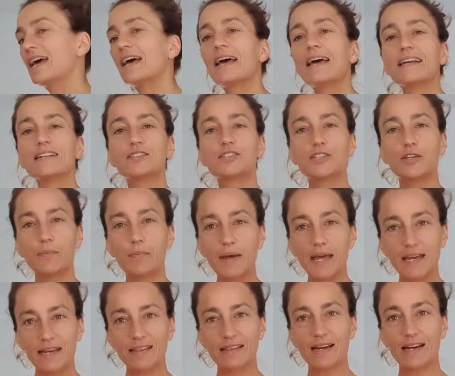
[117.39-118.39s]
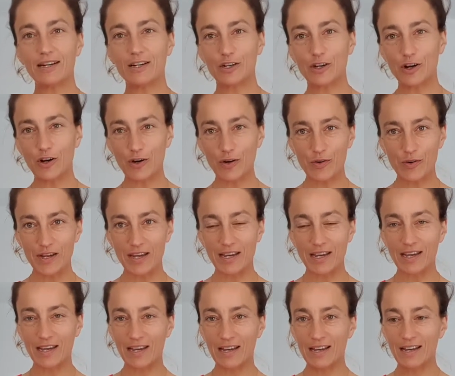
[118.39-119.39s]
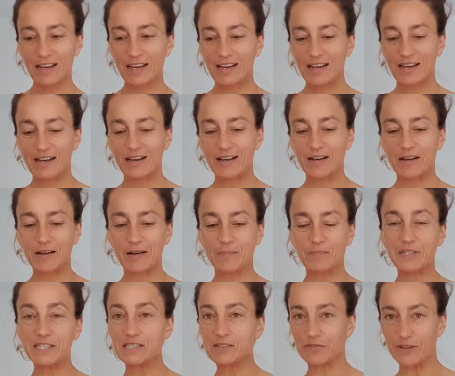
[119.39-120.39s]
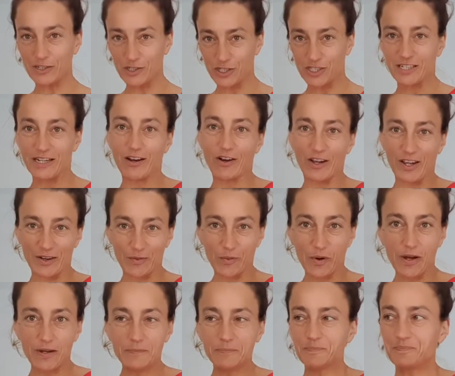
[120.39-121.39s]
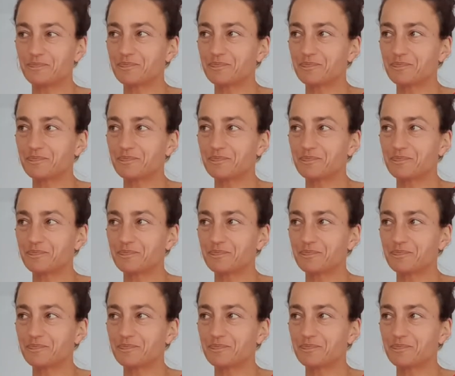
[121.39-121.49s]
and to make that curry, it's a vegetarian one,